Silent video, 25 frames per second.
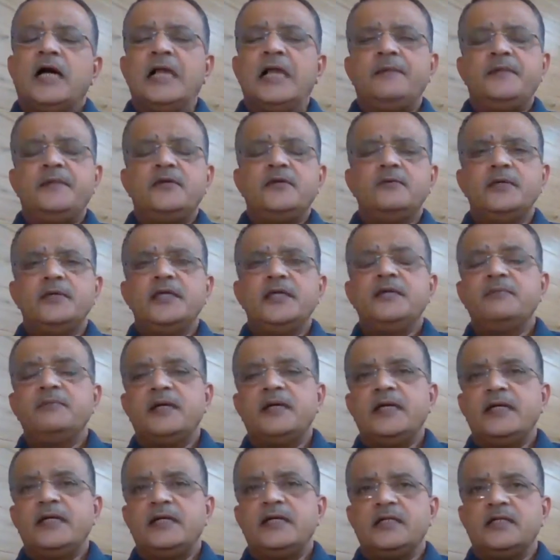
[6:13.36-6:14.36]
I'll be doing
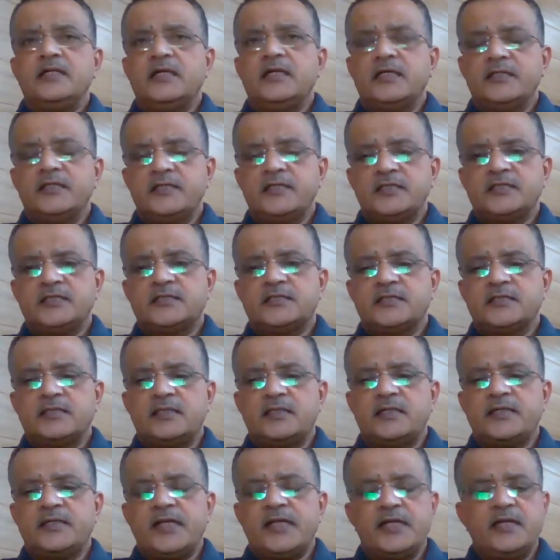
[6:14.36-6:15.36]
this
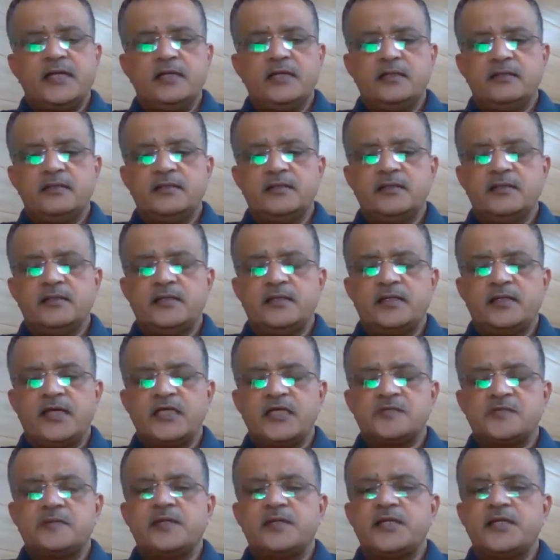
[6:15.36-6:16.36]
technical
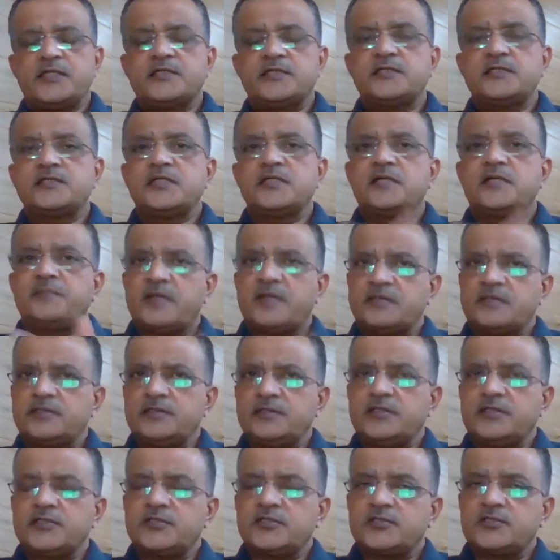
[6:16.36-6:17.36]
explanations in a
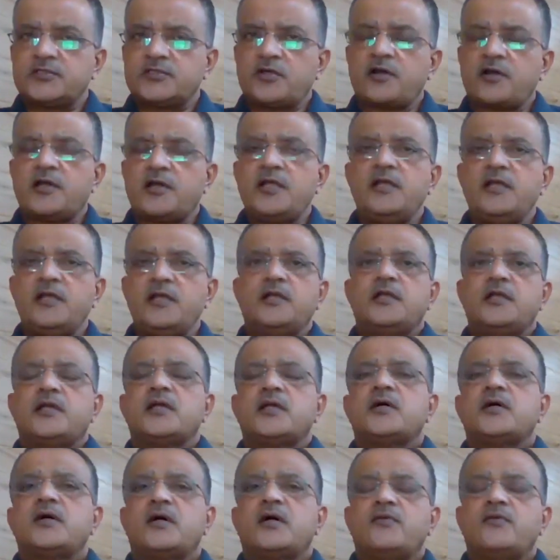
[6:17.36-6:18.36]
presentation shortly,
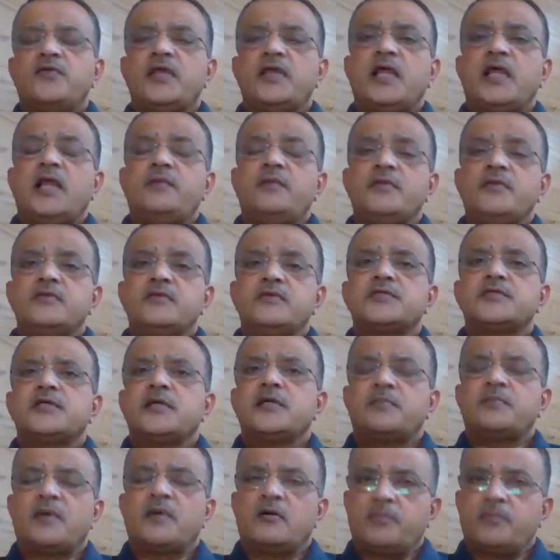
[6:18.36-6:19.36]
where I'll be using
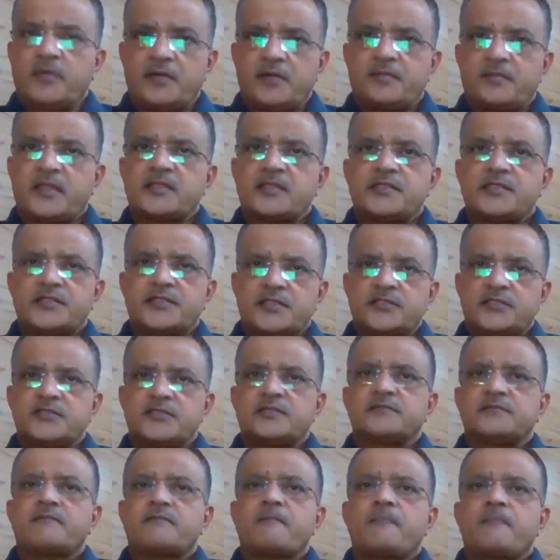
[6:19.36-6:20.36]
a PowerPoint presentation.